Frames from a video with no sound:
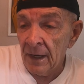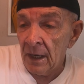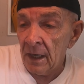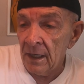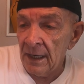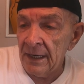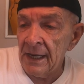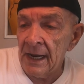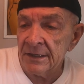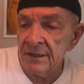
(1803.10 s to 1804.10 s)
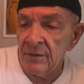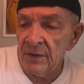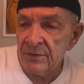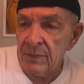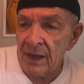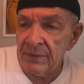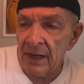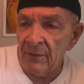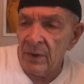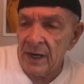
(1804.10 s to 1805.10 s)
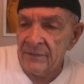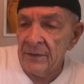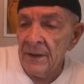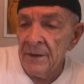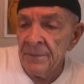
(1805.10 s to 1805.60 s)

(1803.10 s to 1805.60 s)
Uh, antioxidant rich, blah blah, whatever.